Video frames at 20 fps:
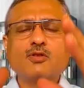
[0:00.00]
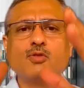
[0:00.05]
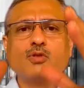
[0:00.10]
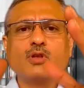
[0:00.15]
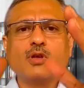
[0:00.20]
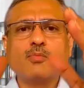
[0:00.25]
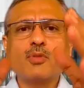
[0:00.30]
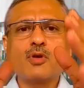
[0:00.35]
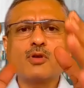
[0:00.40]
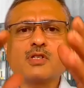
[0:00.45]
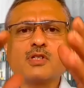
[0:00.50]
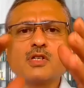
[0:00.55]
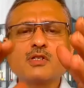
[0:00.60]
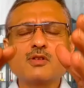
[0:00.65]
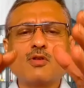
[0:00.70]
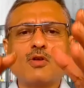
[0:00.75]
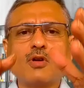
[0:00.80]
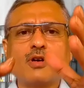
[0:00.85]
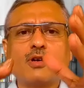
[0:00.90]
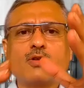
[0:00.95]
through the
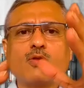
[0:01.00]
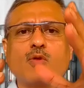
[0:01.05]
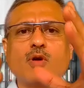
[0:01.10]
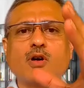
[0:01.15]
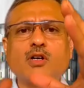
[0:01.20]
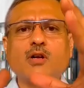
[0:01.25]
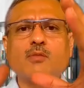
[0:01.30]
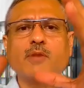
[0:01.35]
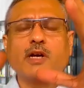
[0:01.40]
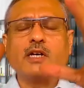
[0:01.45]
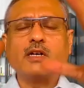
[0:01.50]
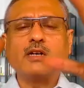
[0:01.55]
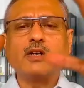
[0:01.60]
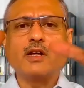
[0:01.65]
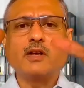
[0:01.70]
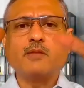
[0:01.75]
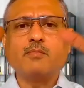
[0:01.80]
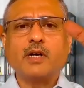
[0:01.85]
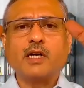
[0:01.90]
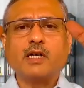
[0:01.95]
process called quantum
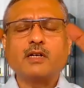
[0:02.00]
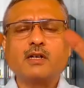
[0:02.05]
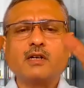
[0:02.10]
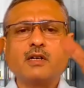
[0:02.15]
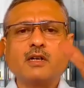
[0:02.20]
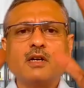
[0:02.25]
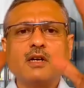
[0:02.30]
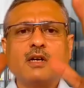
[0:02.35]
entrainment.